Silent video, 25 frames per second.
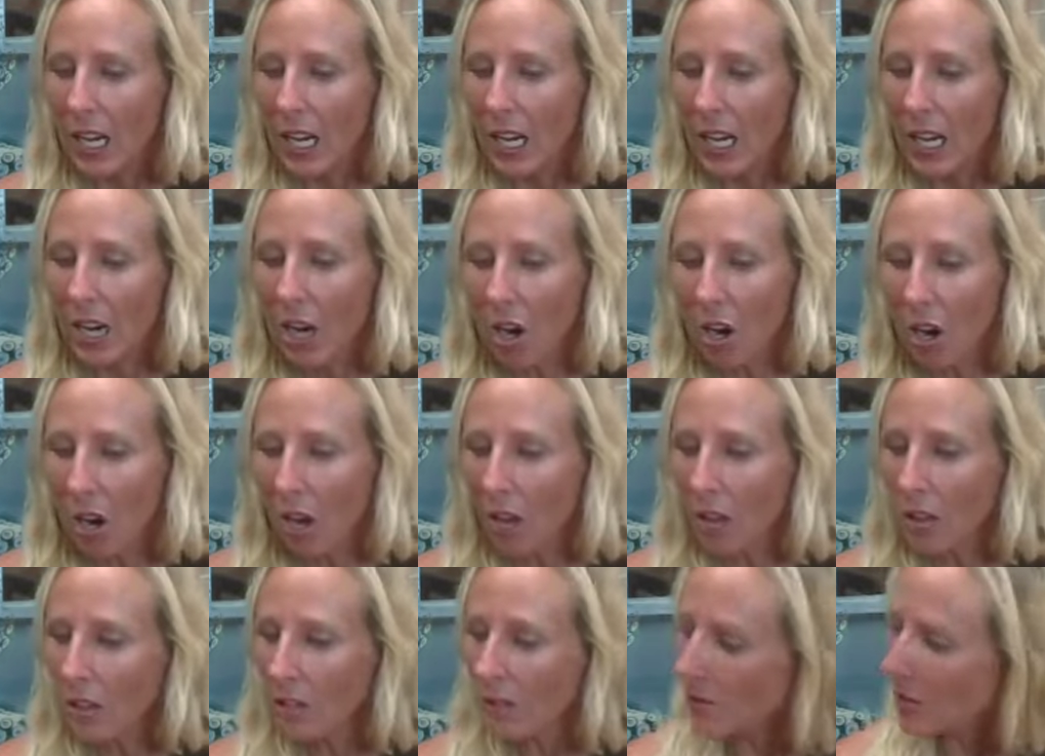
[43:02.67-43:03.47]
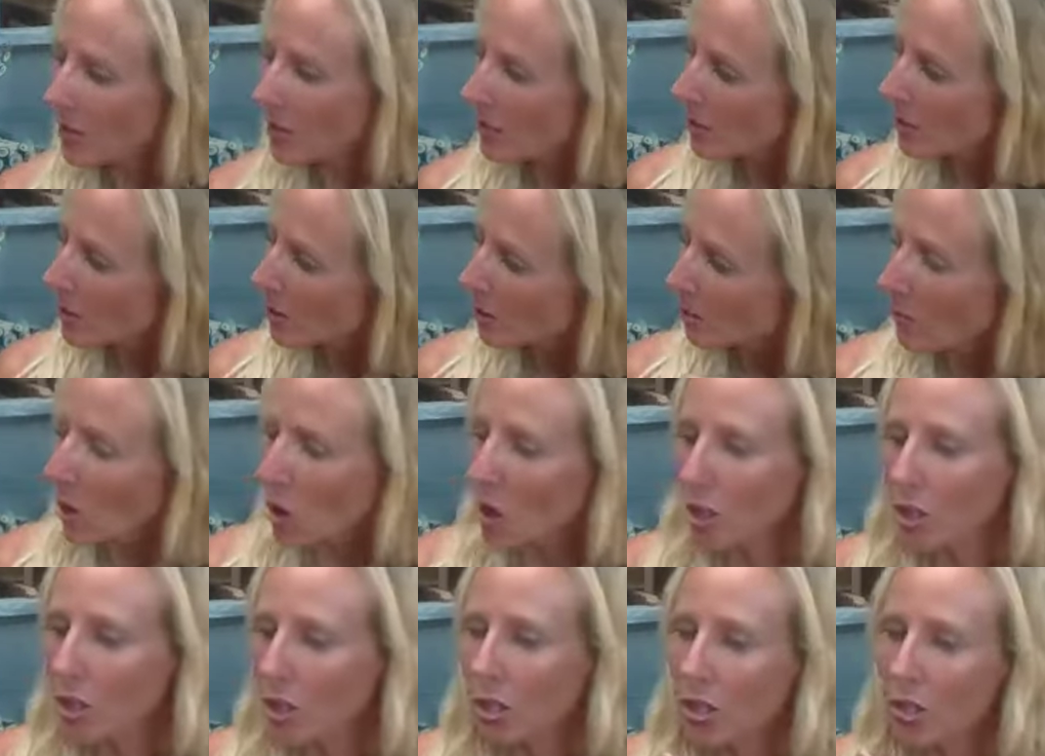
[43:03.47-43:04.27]
All of these
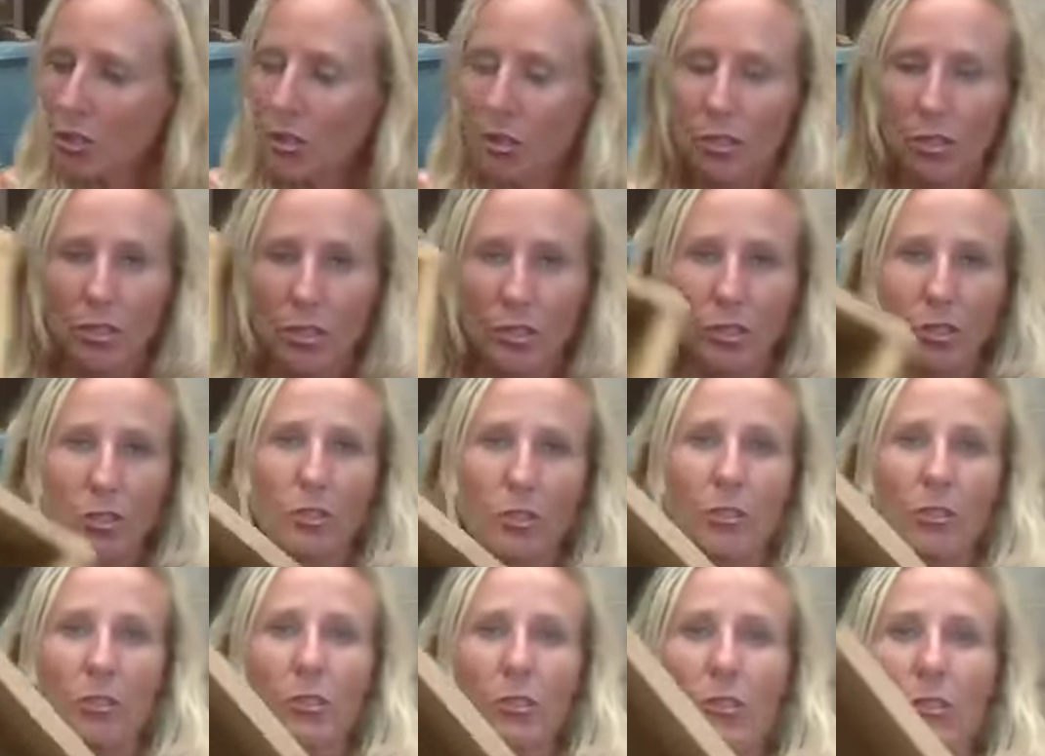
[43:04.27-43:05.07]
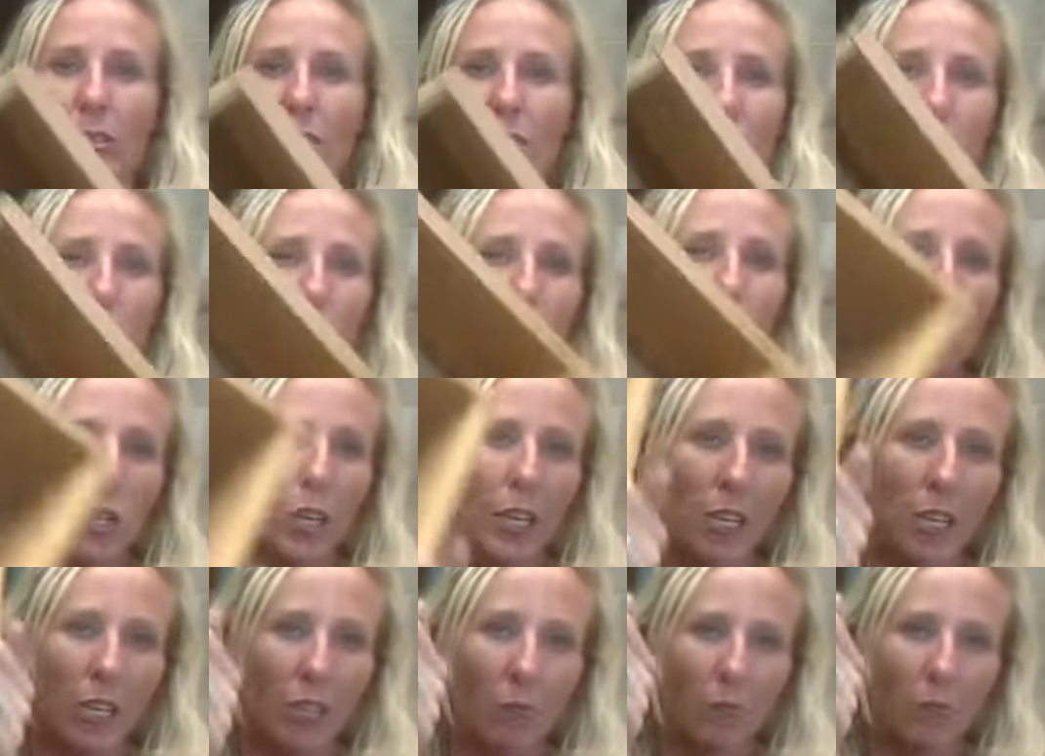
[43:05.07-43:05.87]
markers, these
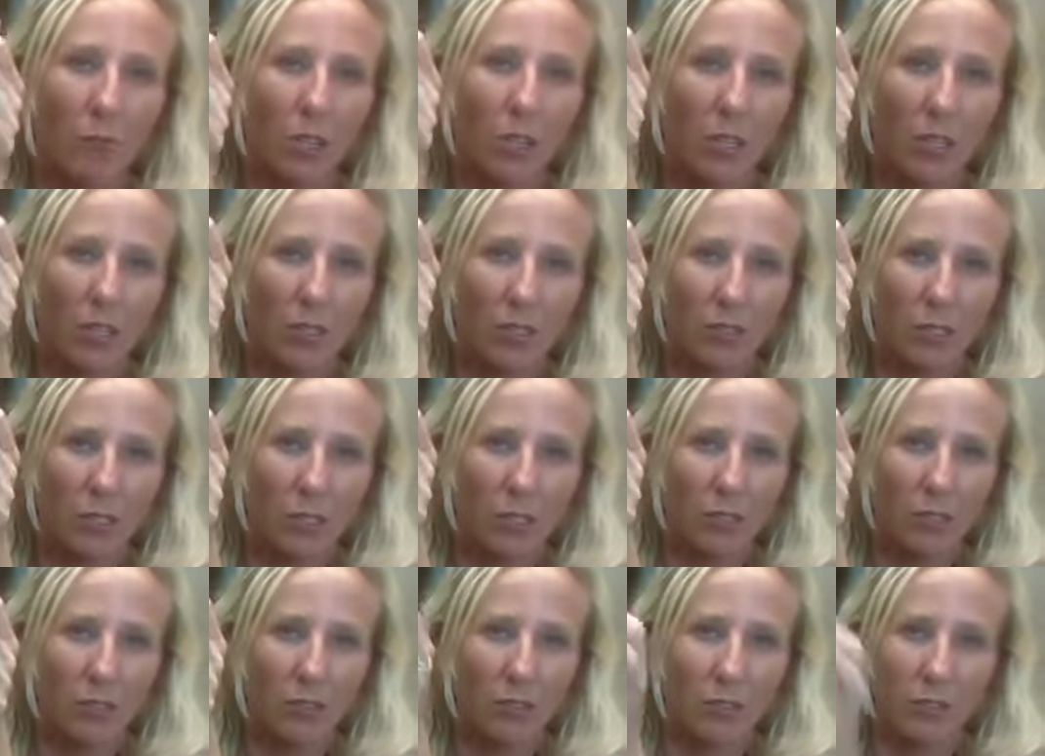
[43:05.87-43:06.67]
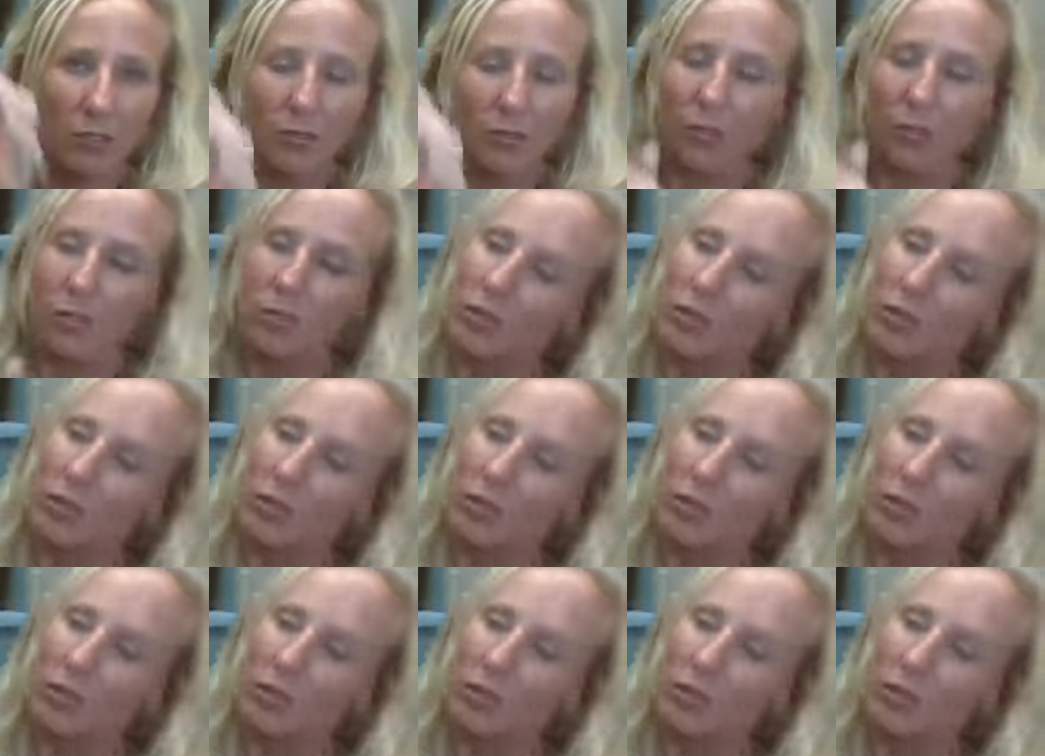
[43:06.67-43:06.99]
crayon marks, I don't know if you can